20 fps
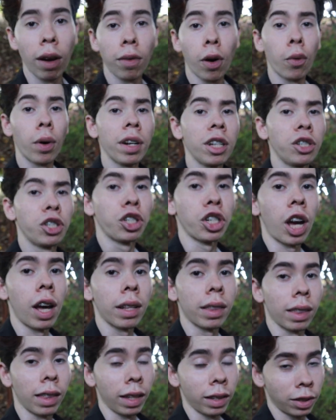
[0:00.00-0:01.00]
I've already
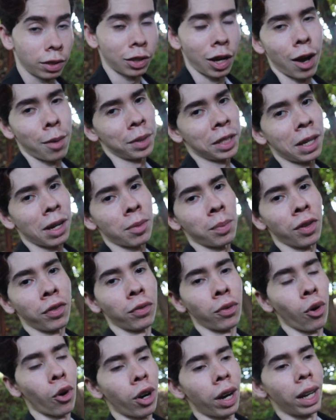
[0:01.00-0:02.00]
shot this Tommy gun
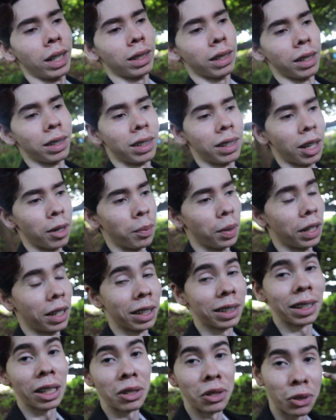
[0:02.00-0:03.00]
before as I said
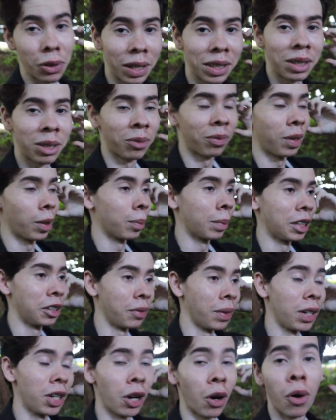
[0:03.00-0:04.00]
because I tried to film
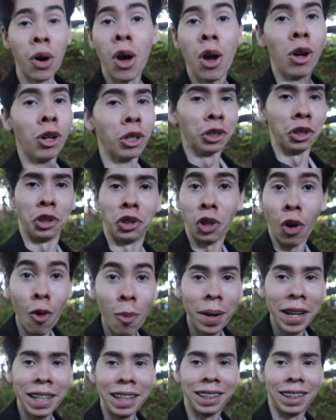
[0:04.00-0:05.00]
this video so
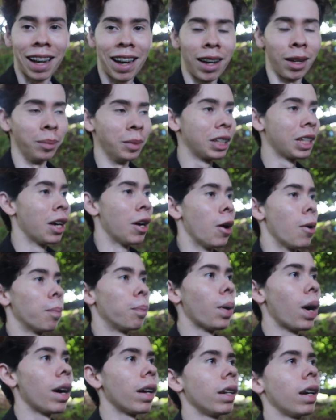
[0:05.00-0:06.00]
many times
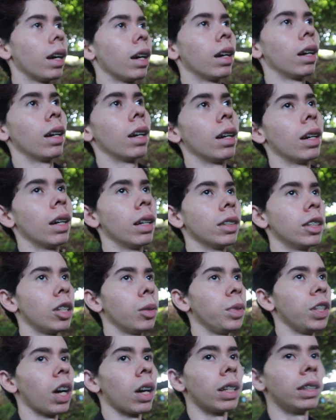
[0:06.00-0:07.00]
but uh,
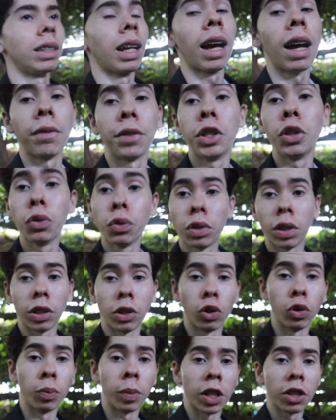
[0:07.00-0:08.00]
to be honest, I haven't used it
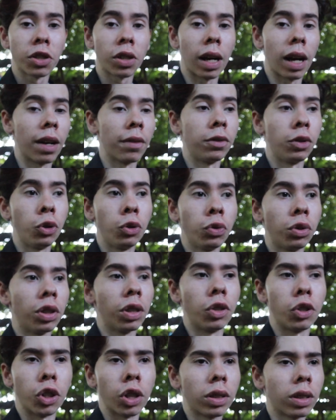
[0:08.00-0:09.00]
too much. I've used
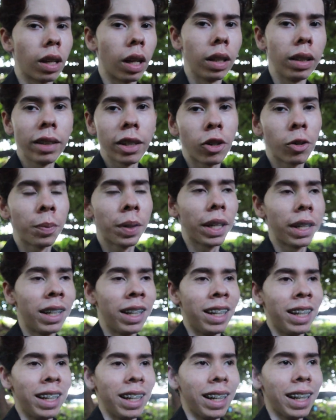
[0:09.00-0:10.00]
it just a little bit.
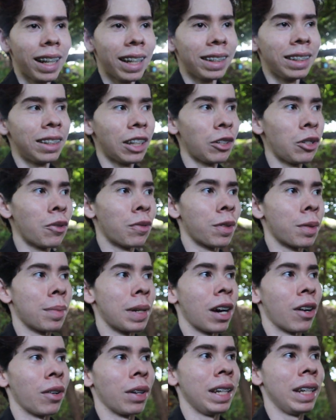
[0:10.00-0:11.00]
And I can tell you from
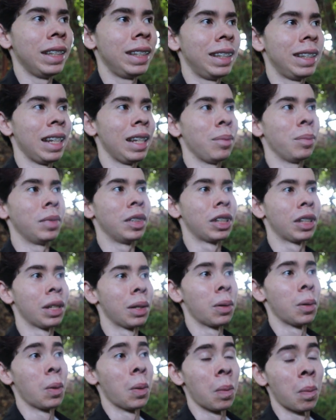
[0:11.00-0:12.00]
now, it seems
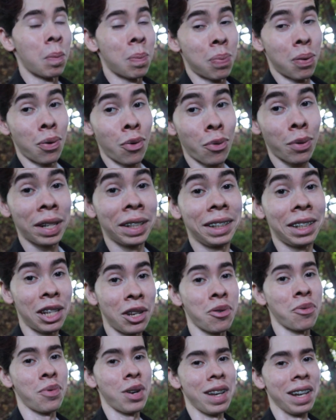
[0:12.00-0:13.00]

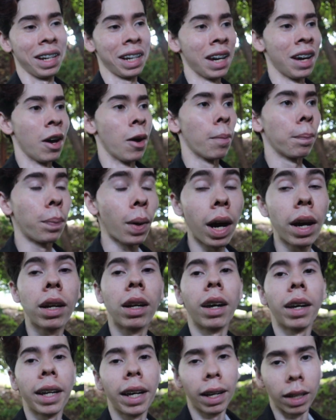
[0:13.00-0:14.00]
pretty weak. But
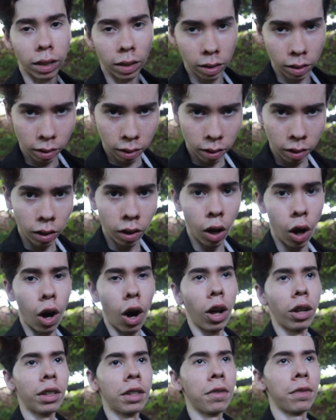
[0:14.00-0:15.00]
again,
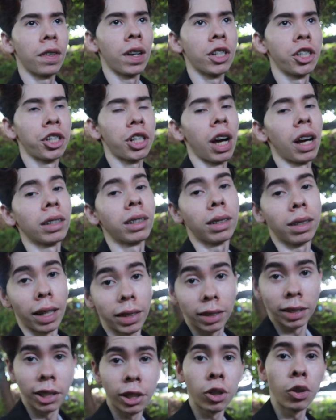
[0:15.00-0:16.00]
all in fair shots,
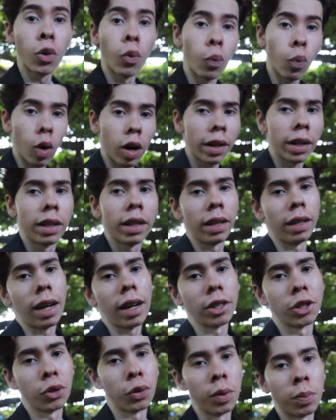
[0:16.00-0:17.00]
let's see what it can
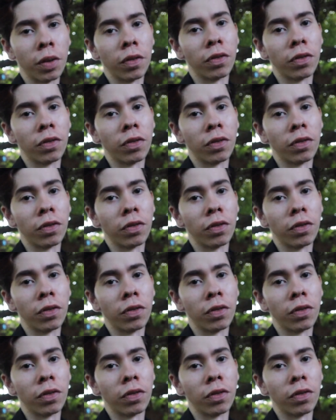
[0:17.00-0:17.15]
actually